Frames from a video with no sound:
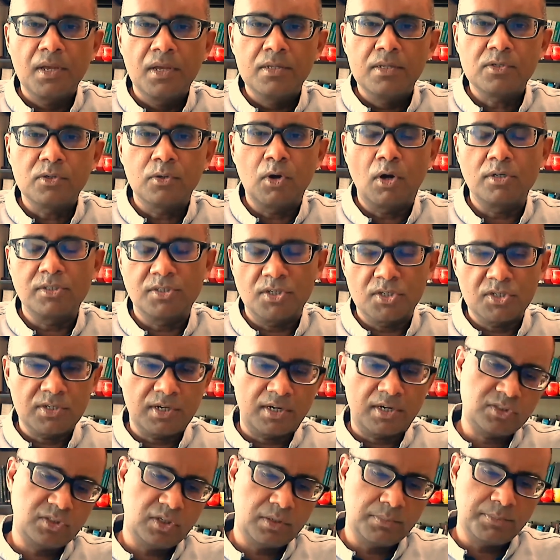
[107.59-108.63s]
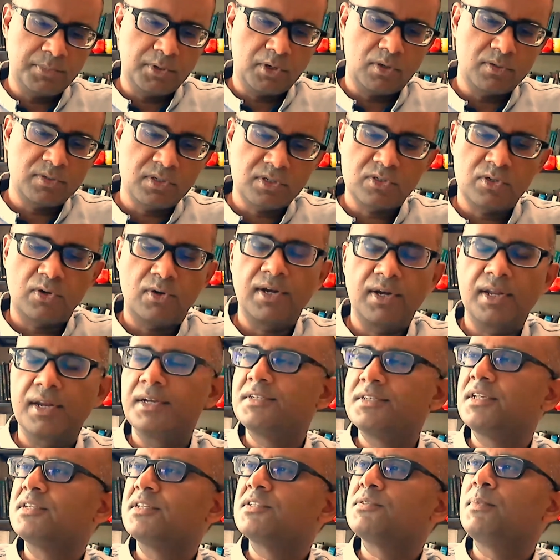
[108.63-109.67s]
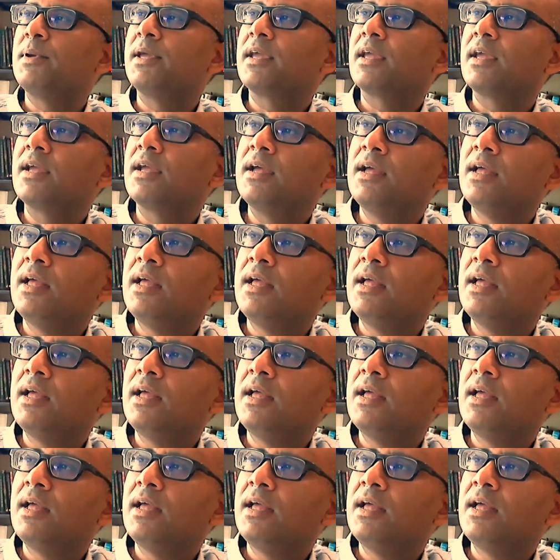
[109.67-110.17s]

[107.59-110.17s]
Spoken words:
So not just structure, but also sorting and sense making.